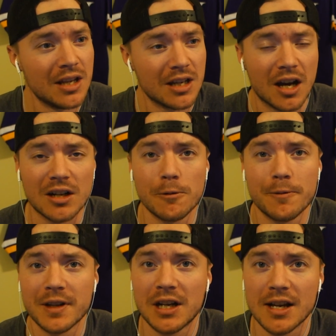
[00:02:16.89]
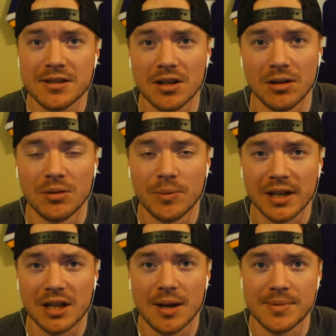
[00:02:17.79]
got to go for the gusto when
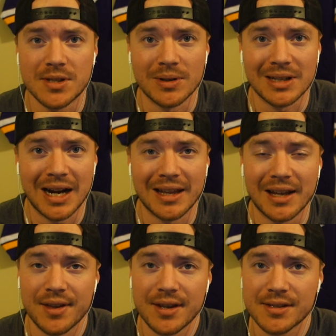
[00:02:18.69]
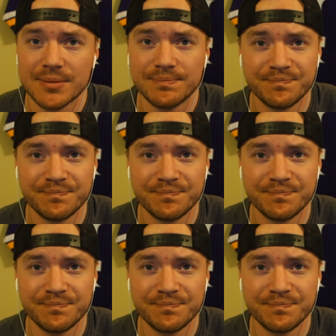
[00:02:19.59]
it comes to a guy like this.